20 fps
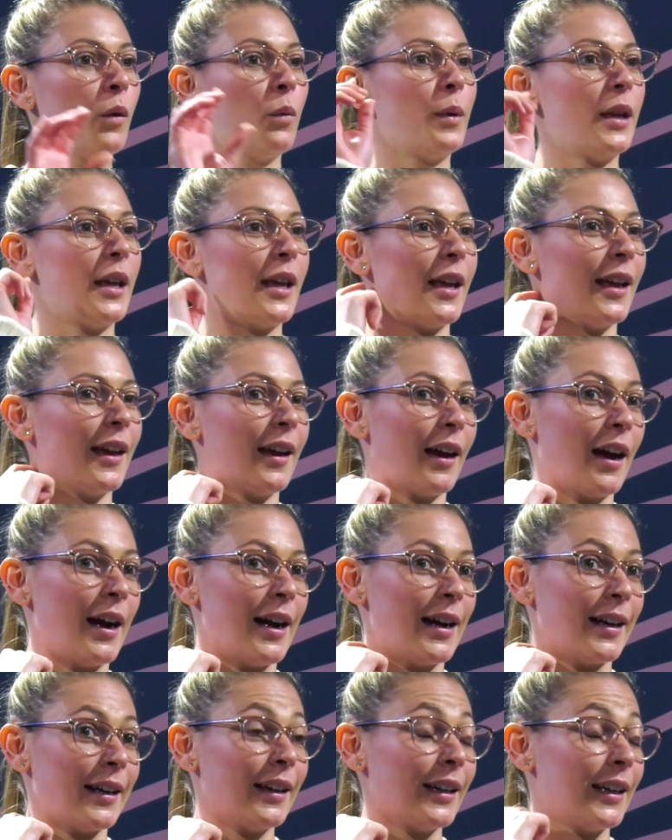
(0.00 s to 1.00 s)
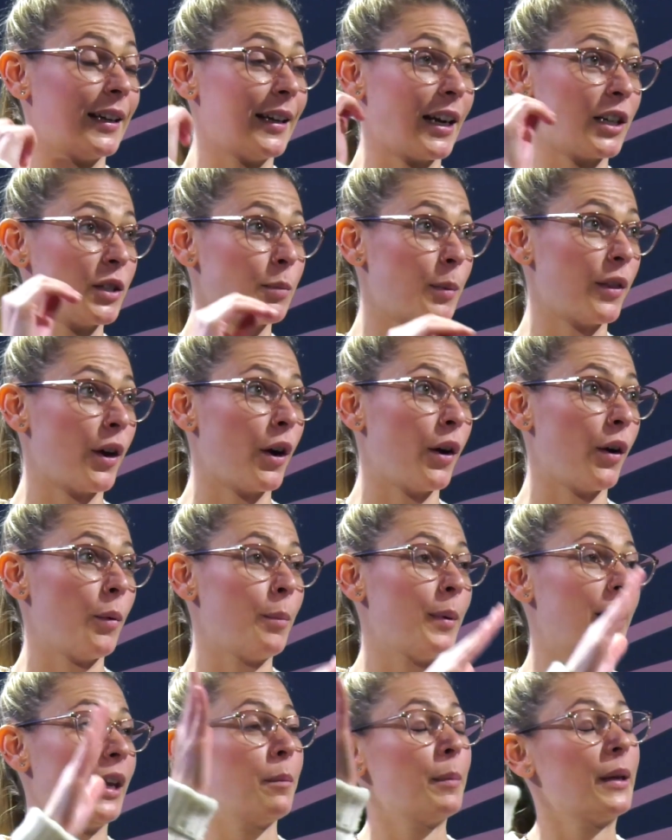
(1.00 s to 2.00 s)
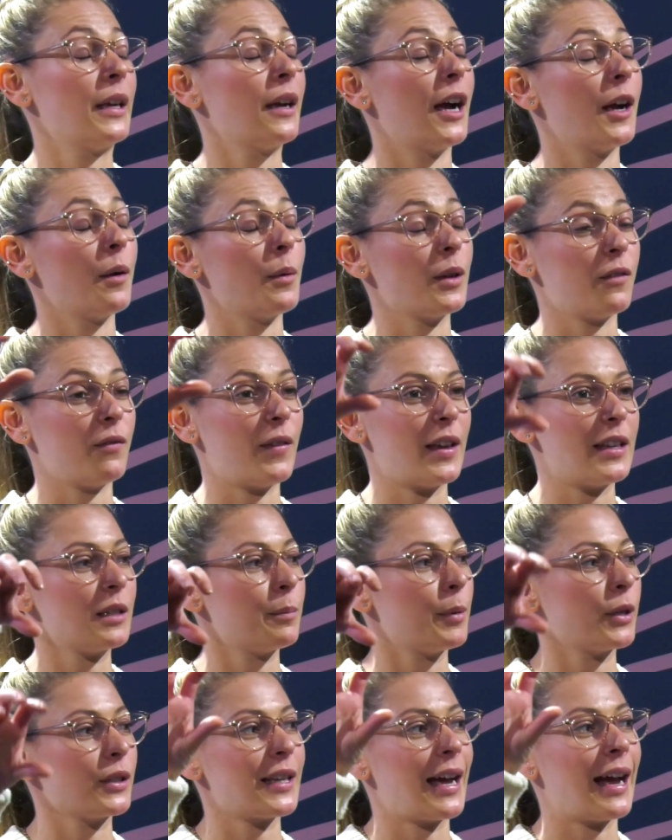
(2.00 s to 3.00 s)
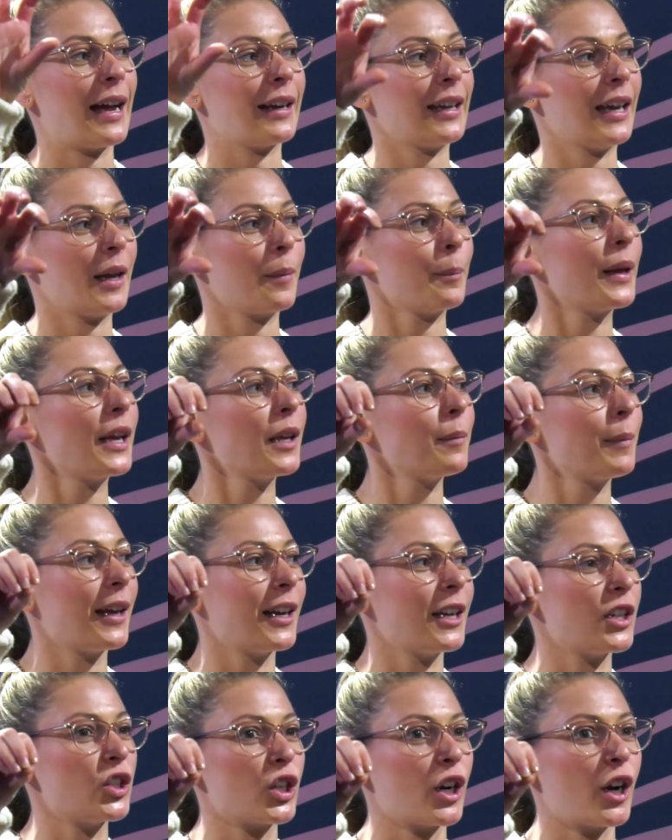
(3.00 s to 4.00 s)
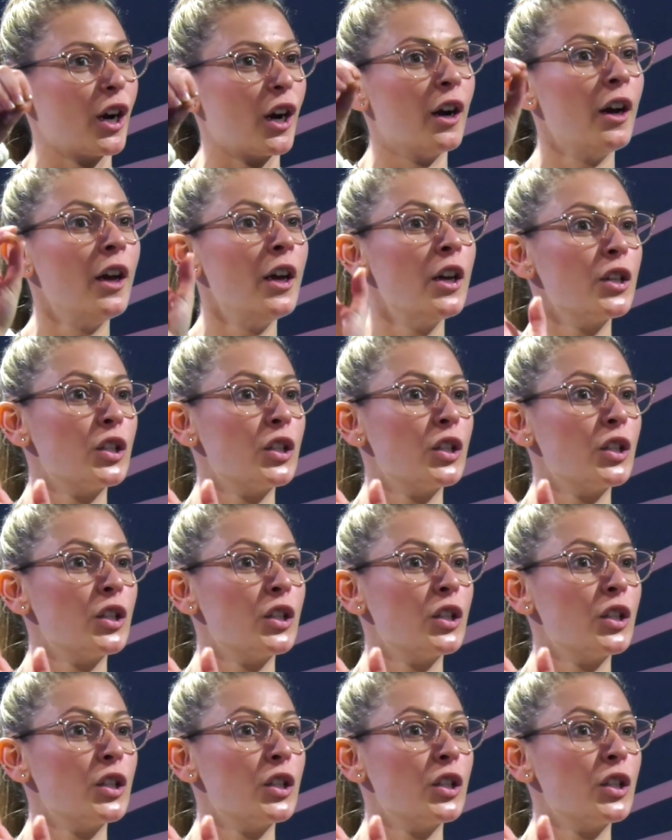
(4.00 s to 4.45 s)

We can connect with our open API with Facebook's ad campaign manager.